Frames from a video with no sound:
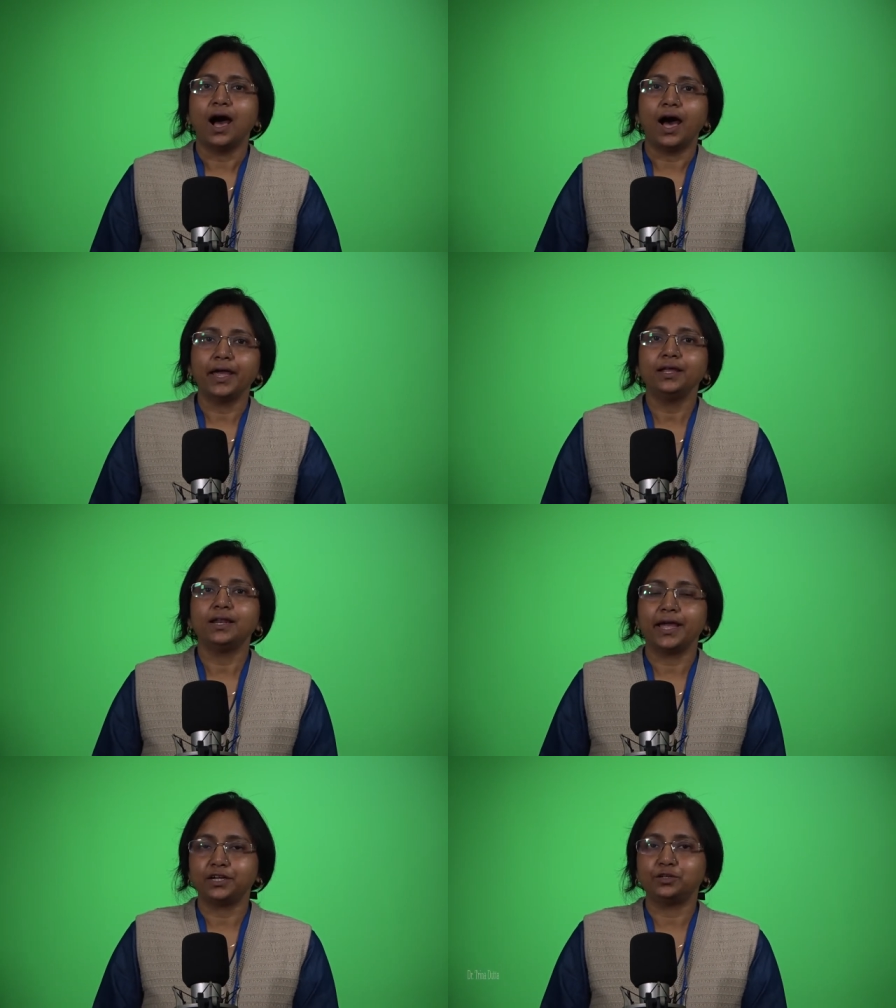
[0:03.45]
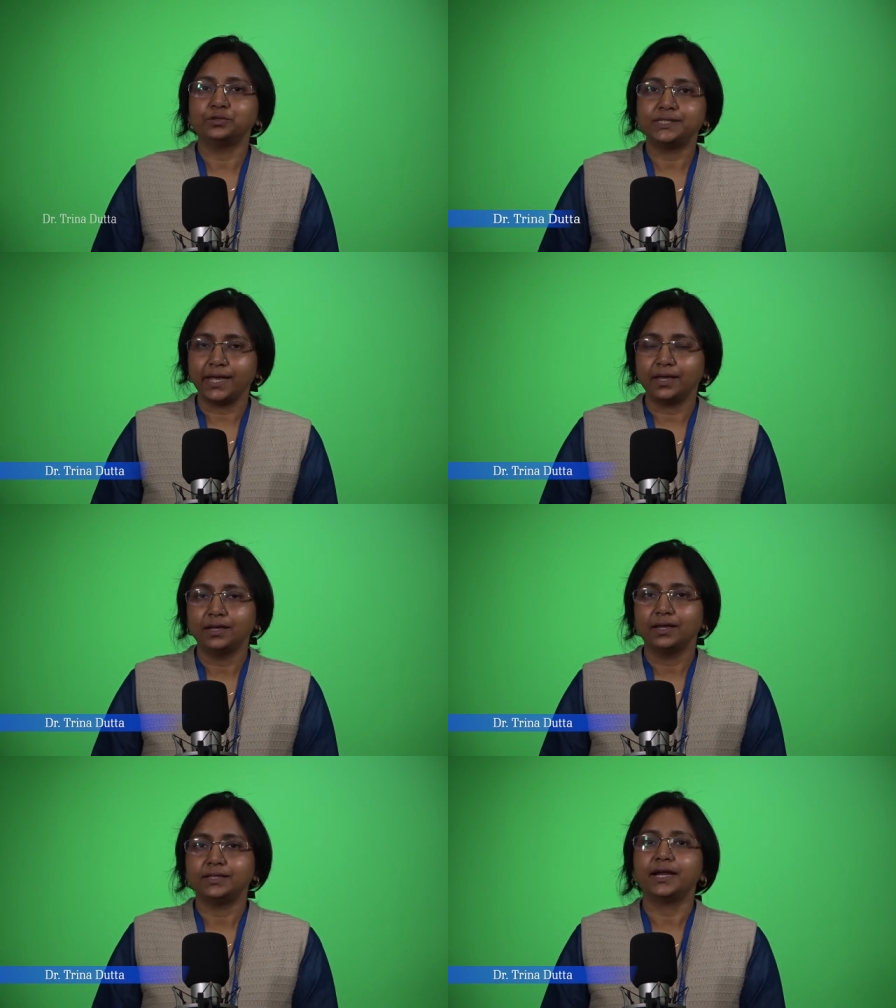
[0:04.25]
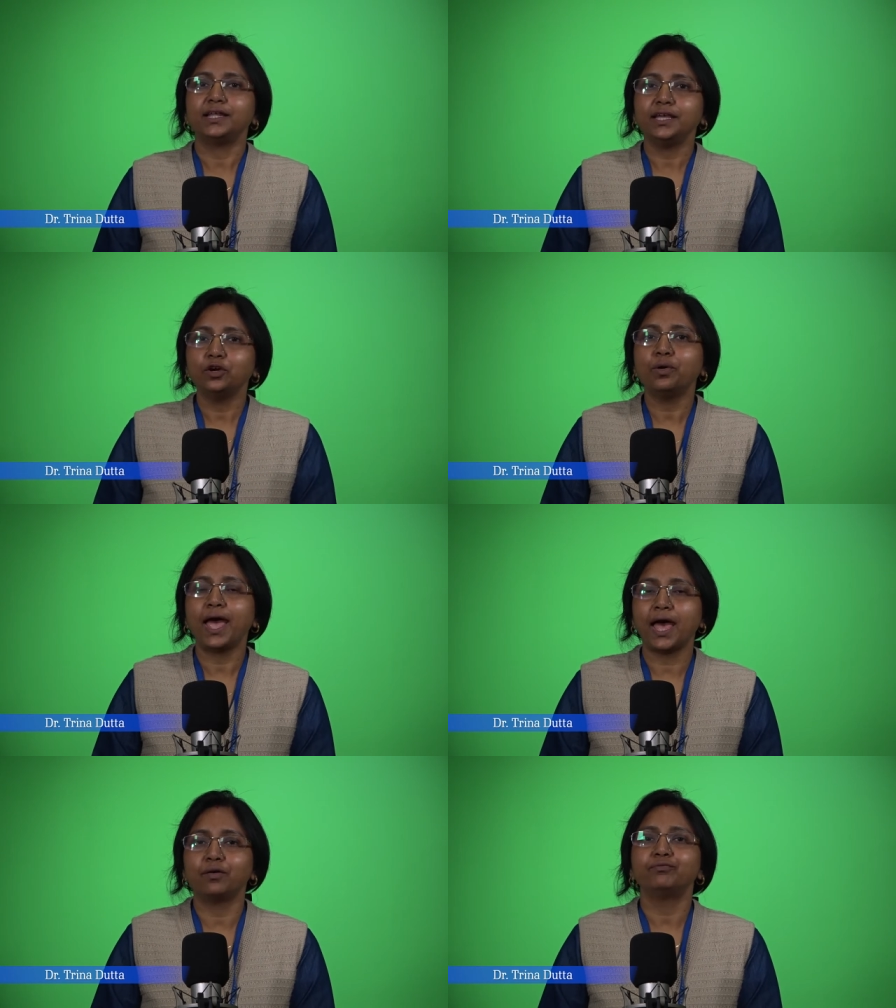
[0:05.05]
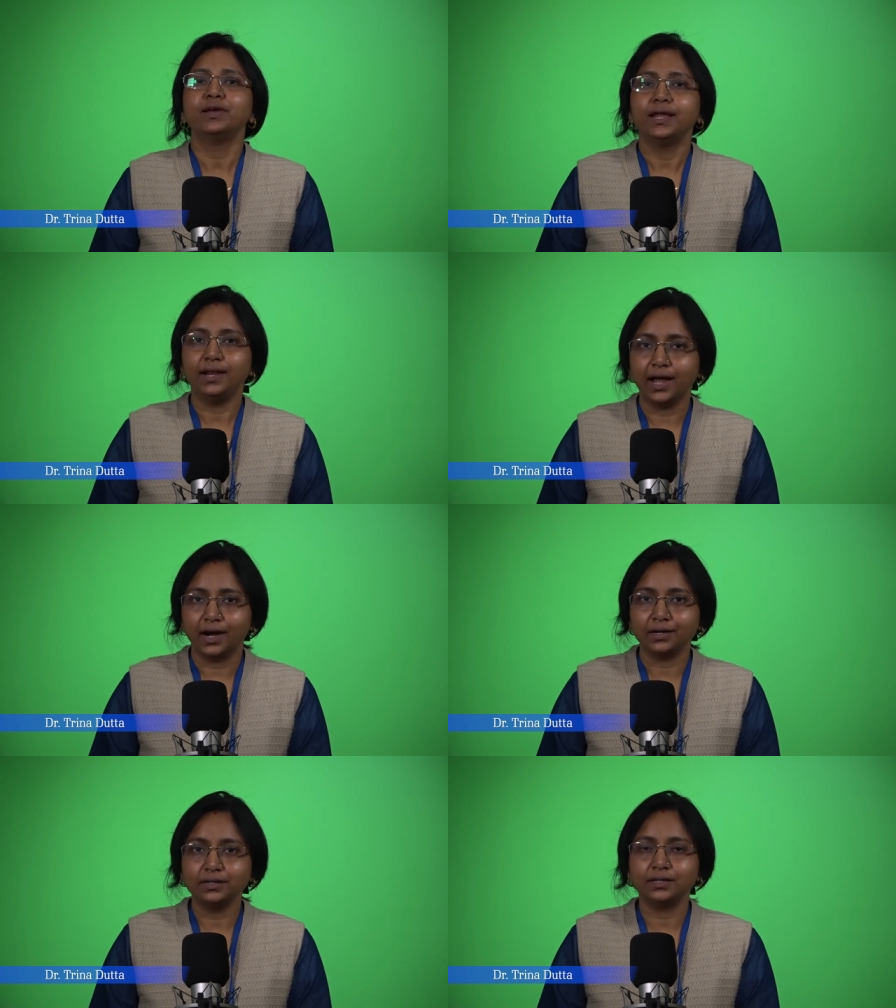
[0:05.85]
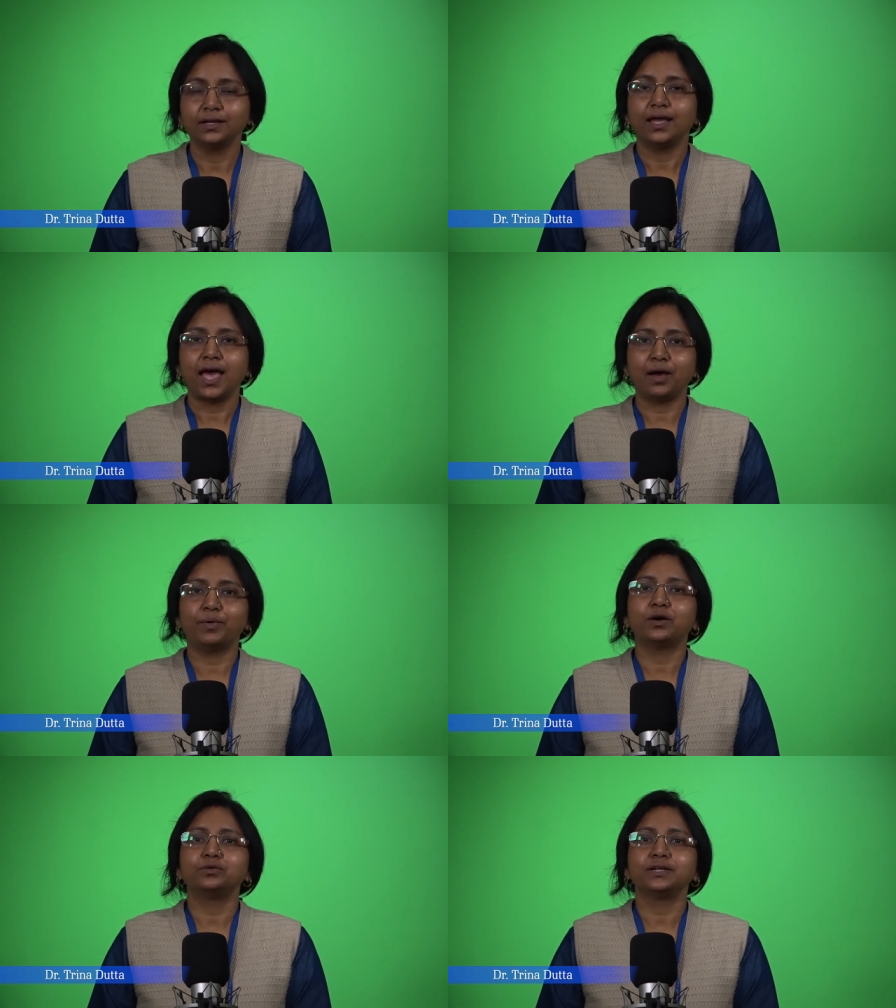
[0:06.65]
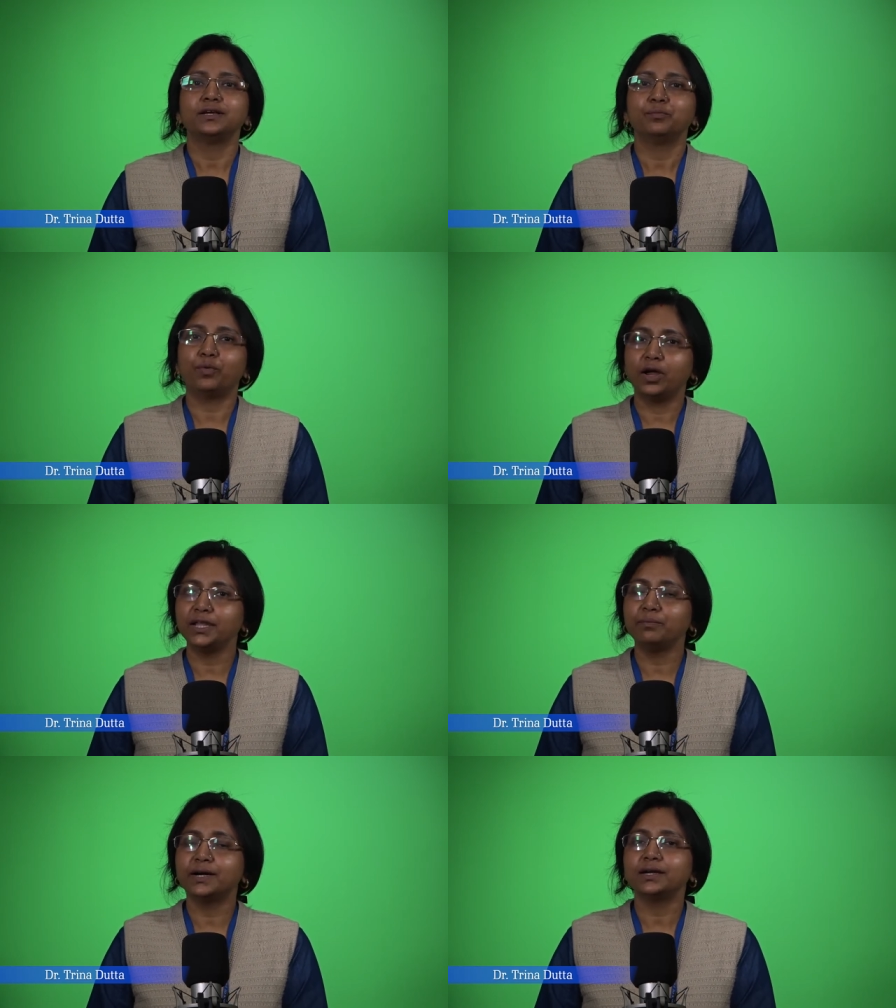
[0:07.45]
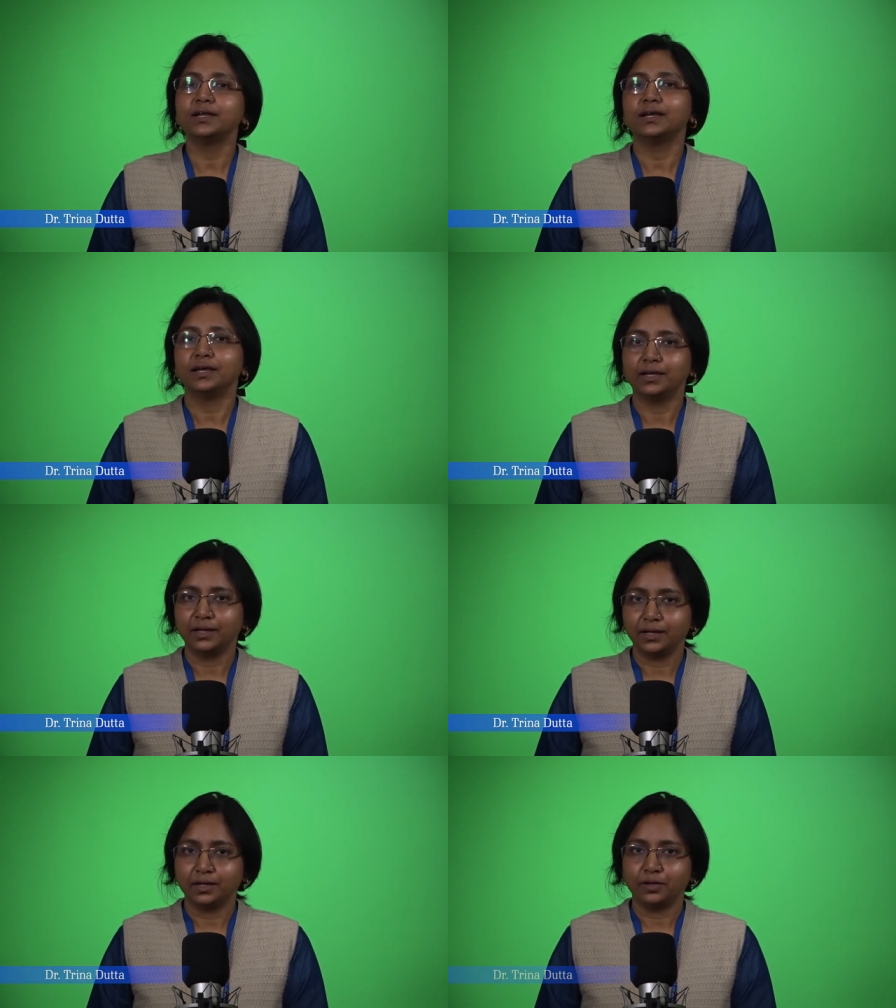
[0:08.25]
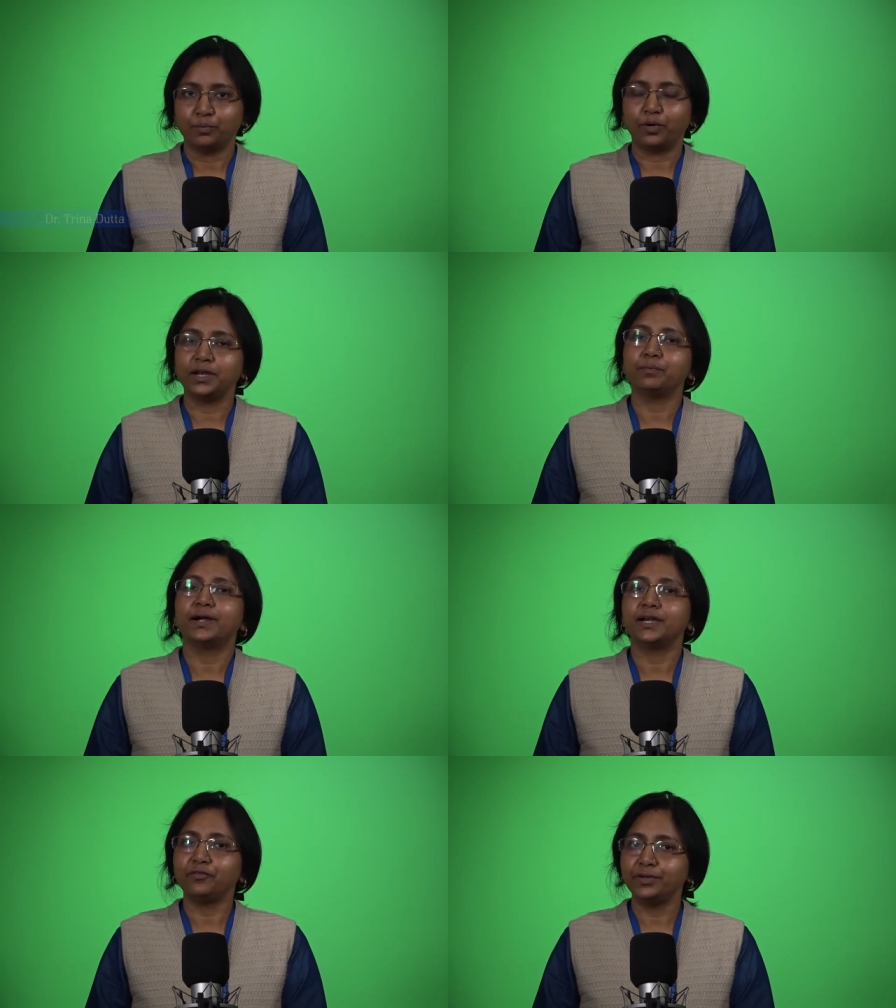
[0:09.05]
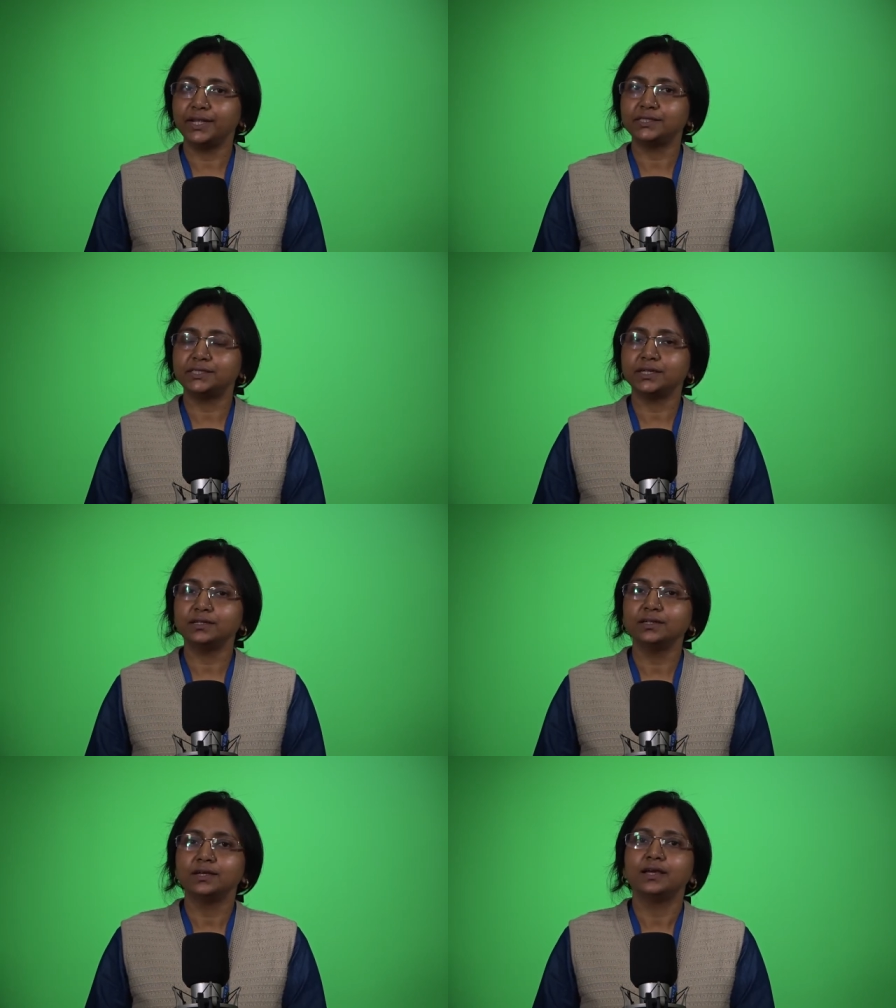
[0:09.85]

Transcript: I like to say that you have learnt about polymer, polymer definition,